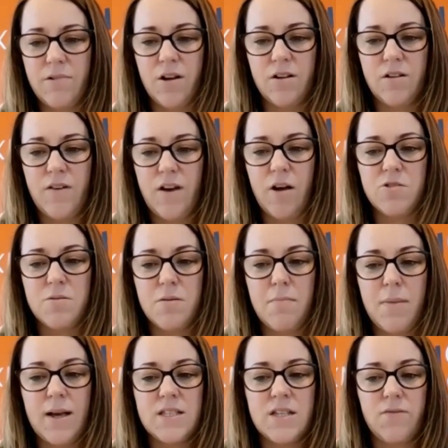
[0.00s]
kind of helped me
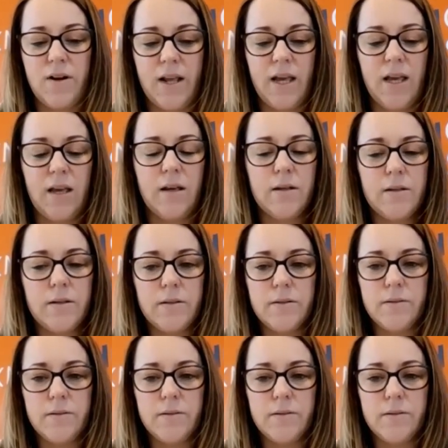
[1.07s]
massively.